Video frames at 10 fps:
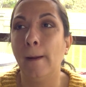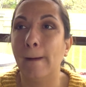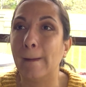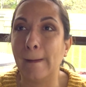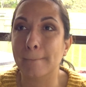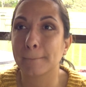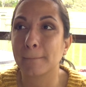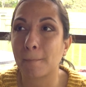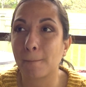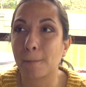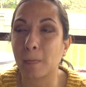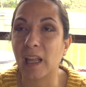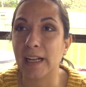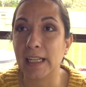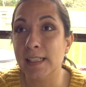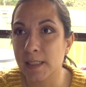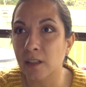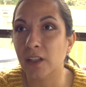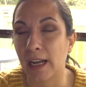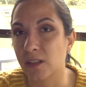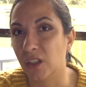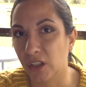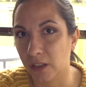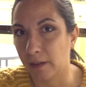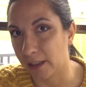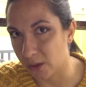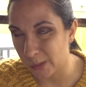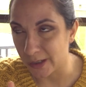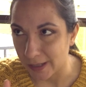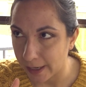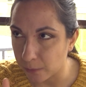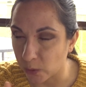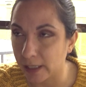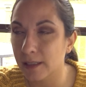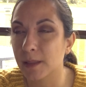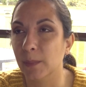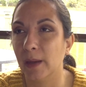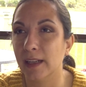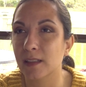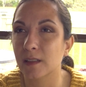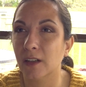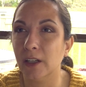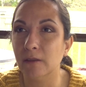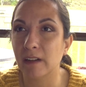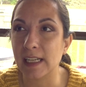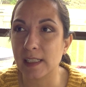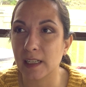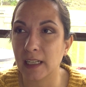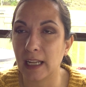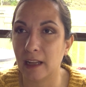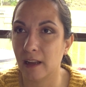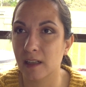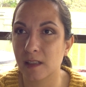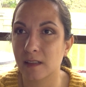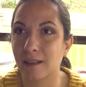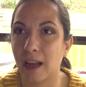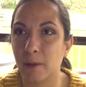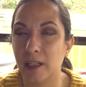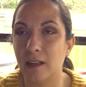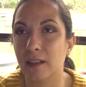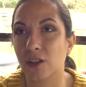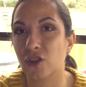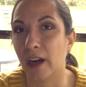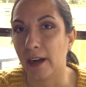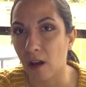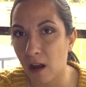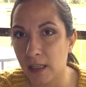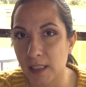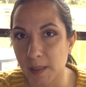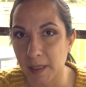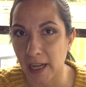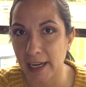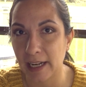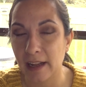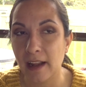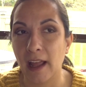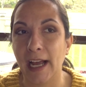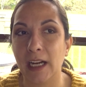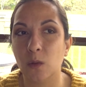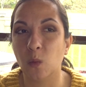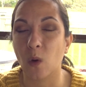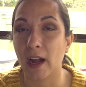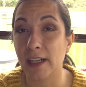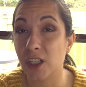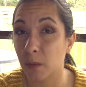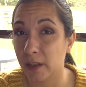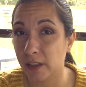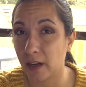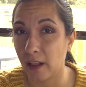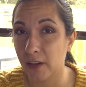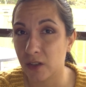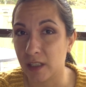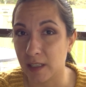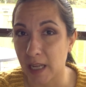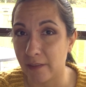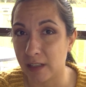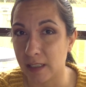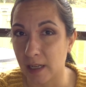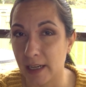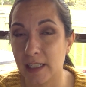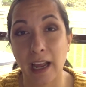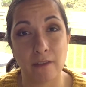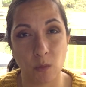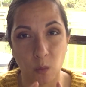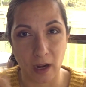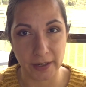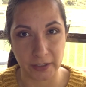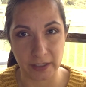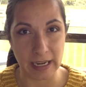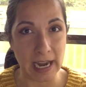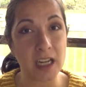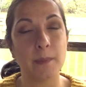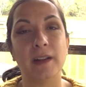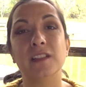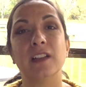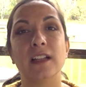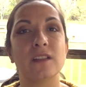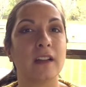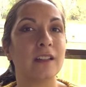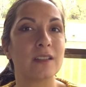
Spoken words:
And I considered asking her if I could switch that for it, but her reasoning is that way you get to try it on, decide how wide you want your collar. She does have it designed to have a wider neck, but if that's not your